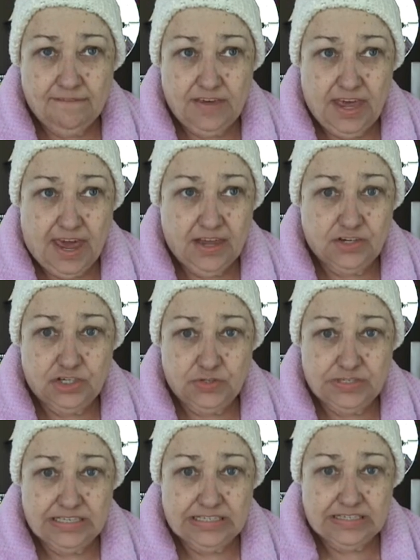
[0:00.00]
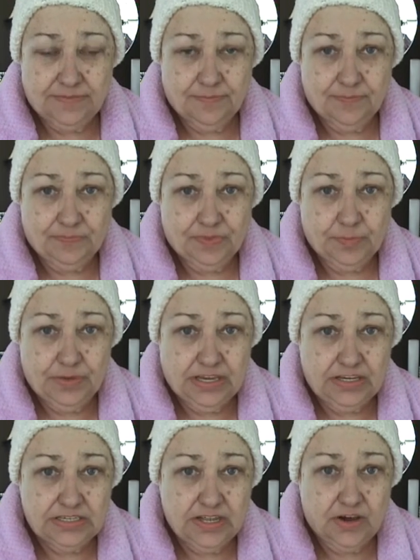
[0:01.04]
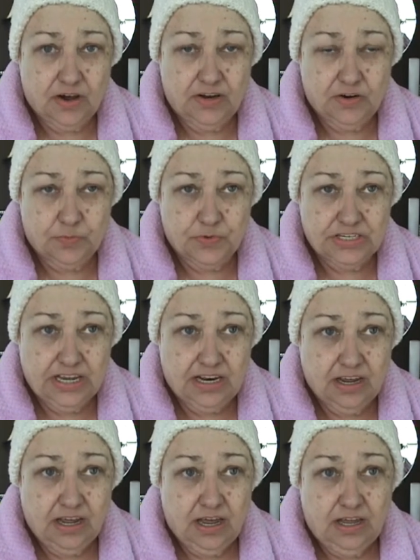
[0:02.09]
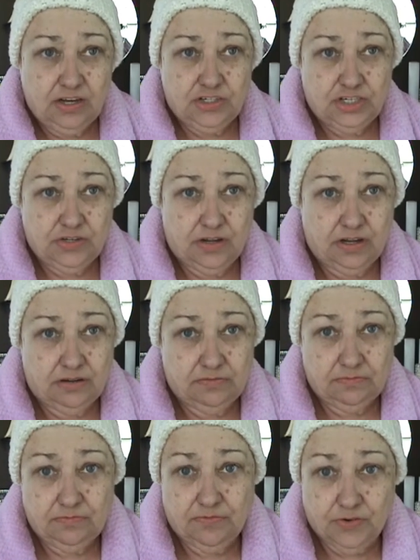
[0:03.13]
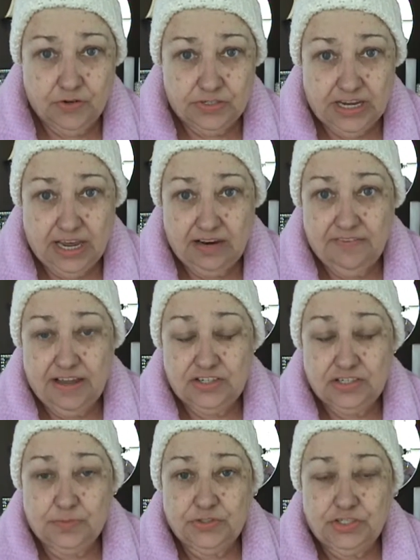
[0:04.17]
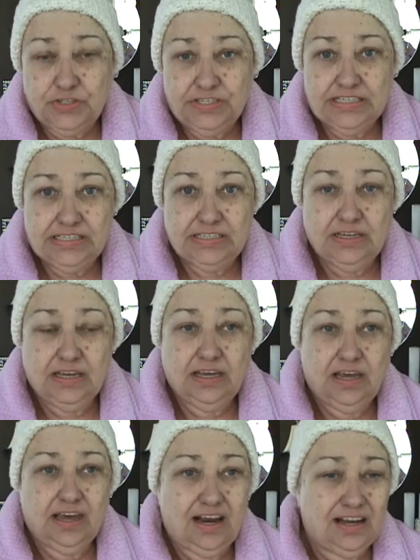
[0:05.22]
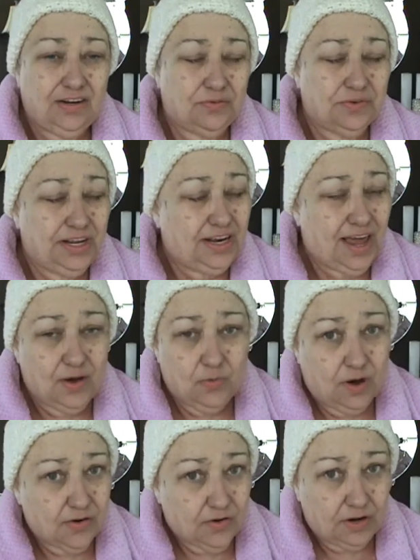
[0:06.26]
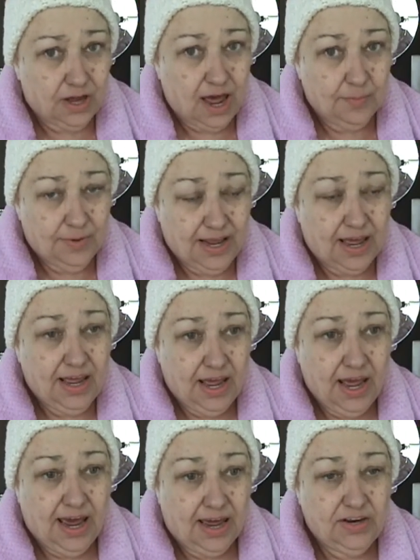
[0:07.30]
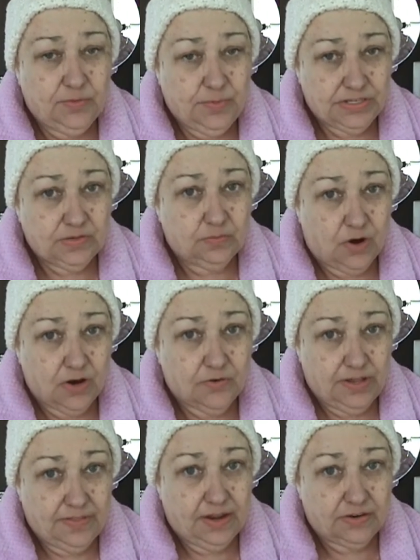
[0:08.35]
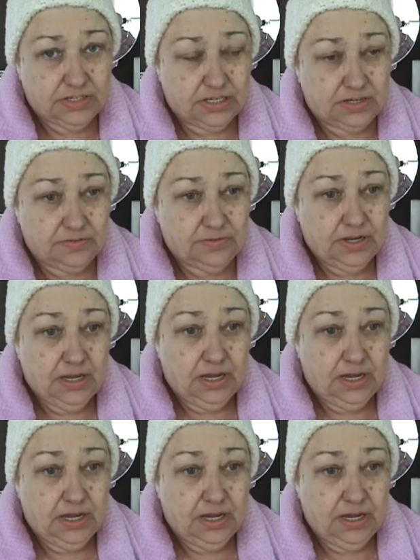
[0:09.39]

V8 juices because they're 100% fruit and vegetable juices, and I don't really like water a lot, but I do put some water in there too.